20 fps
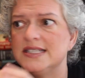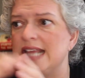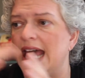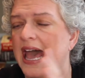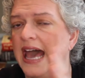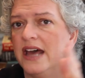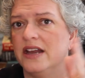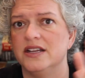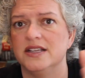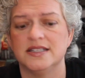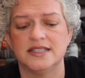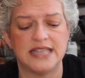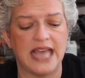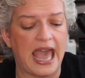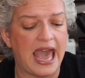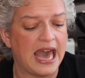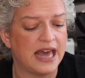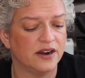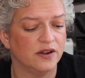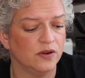How
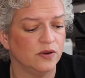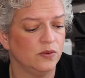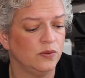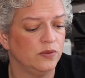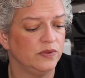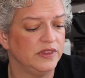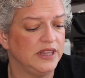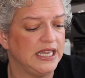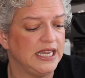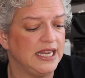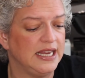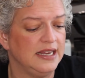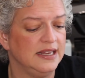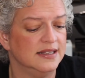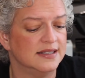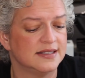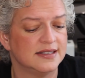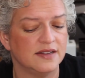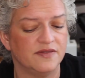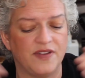do
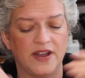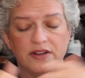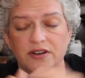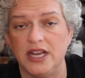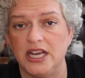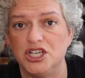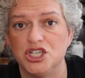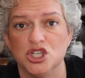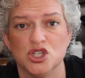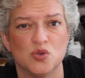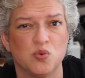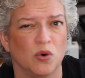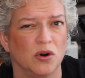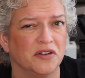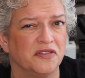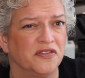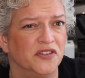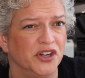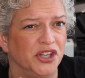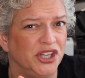these foundations
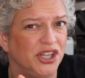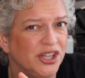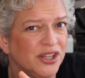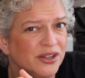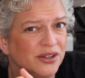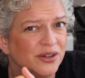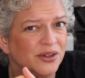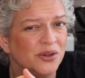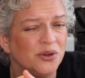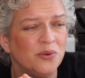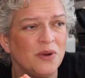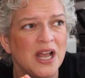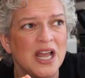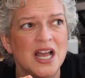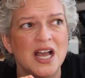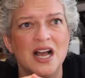work for you?